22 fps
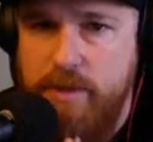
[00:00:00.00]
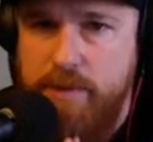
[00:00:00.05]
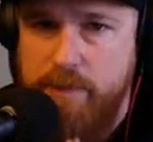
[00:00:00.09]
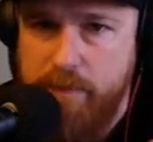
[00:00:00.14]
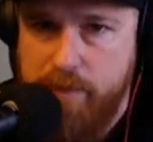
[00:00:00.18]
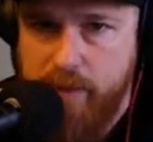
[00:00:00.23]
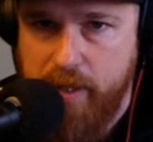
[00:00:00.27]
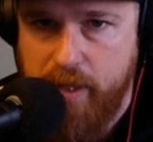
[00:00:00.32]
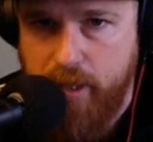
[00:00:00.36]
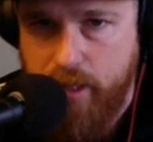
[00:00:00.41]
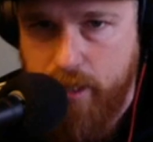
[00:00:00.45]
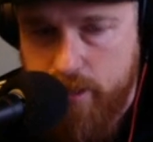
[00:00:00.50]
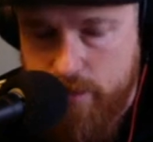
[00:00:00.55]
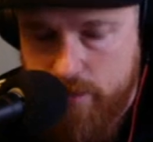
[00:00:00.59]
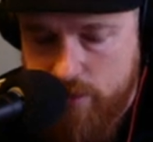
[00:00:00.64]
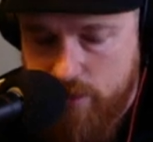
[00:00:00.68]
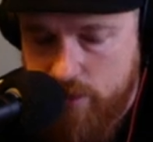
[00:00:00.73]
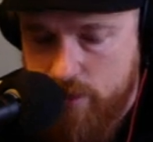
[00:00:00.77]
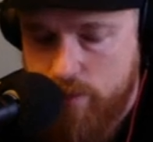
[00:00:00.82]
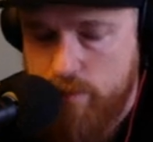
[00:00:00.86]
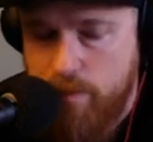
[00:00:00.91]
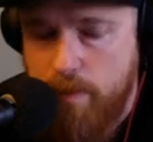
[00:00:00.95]

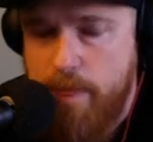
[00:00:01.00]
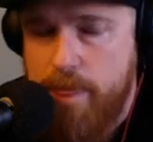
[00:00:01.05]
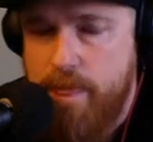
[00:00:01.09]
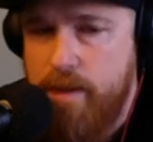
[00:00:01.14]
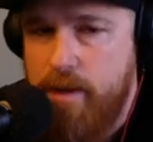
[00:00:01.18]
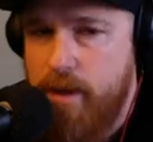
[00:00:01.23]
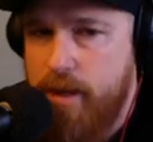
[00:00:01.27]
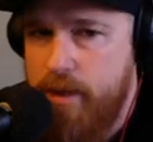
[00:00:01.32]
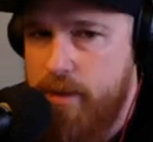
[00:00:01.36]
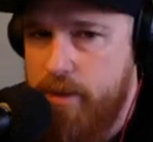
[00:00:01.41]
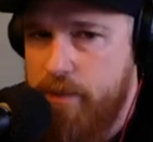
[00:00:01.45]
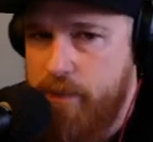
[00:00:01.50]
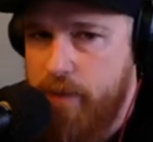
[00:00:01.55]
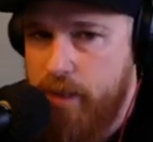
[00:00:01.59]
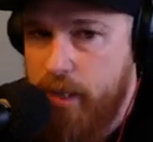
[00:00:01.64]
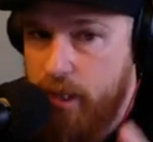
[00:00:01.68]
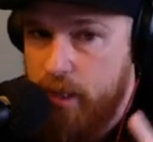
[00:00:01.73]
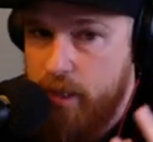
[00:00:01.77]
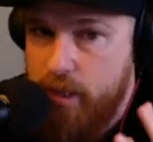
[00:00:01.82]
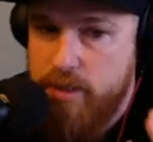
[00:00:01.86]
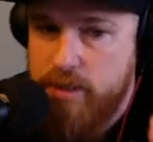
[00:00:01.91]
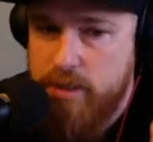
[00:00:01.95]
villains and the
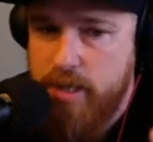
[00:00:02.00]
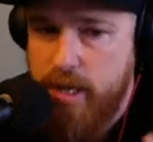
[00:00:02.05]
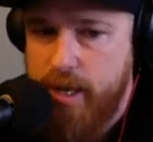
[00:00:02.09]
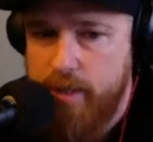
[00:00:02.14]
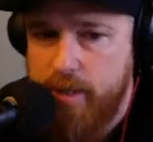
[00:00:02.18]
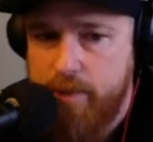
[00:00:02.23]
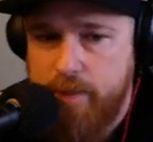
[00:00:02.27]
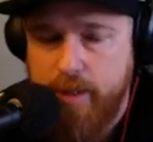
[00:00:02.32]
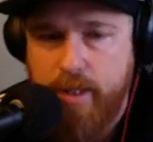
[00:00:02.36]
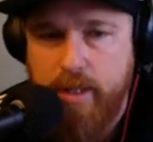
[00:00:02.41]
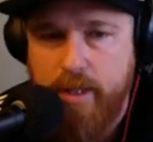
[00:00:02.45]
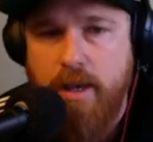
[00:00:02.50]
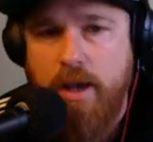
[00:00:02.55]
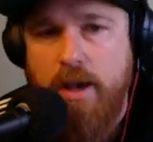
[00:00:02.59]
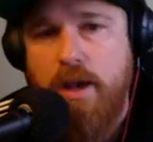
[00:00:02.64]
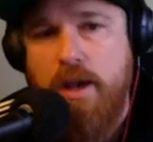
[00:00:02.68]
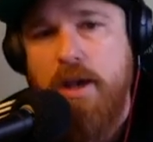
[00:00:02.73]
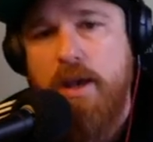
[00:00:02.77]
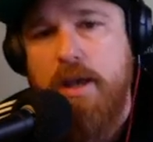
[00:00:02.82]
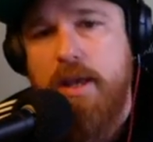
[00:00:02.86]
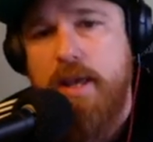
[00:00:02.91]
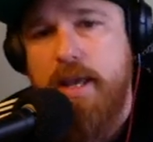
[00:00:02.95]
villainous IP
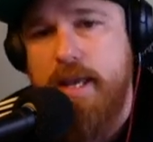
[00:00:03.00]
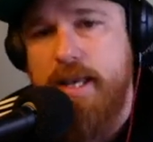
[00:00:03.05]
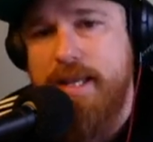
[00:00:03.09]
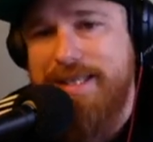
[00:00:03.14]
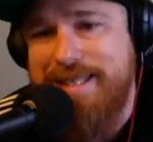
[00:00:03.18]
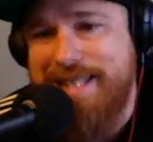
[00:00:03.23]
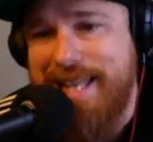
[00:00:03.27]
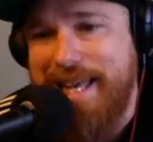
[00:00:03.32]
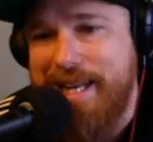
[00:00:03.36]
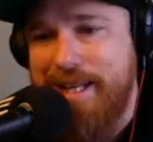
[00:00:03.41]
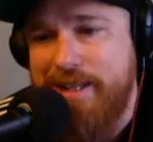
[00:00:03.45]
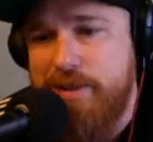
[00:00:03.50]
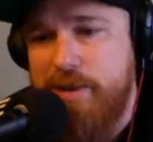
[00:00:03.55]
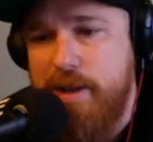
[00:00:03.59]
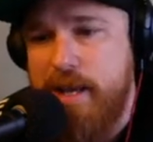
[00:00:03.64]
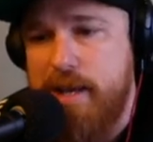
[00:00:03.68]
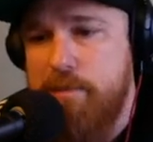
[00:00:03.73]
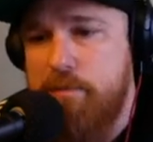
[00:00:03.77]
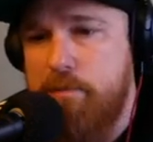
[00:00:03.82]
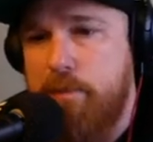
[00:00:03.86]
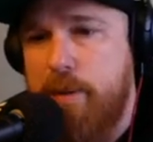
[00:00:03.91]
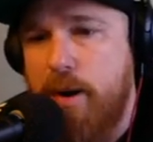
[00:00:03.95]
is that
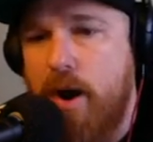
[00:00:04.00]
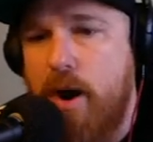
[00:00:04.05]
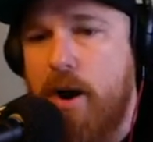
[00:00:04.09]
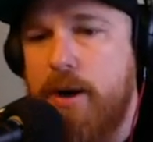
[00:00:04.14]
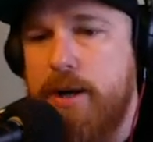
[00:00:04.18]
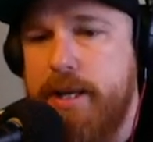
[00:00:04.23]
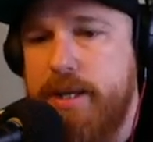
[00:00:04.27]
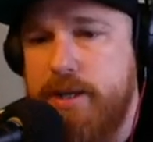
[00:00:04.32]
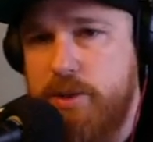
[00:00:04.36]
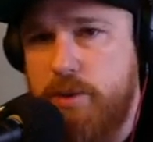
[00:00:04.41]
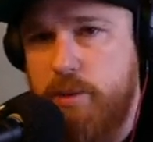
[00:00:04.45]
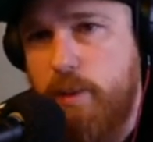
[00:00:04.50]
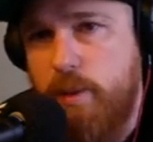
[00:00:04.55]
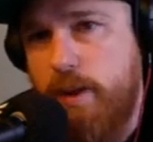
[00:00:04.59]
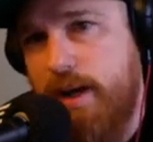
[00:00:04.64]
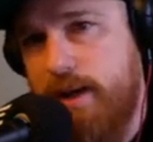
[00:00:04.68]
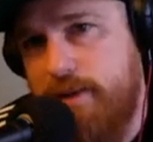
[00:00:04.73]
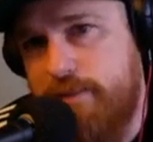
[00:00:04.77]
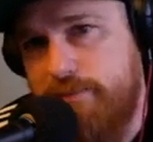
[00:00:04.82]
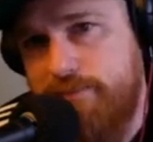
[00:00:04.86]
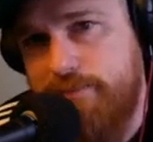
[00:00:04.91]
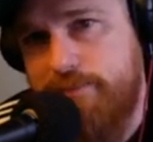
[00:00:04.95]
it parties
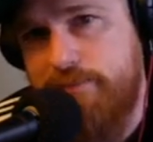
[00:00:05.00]
well.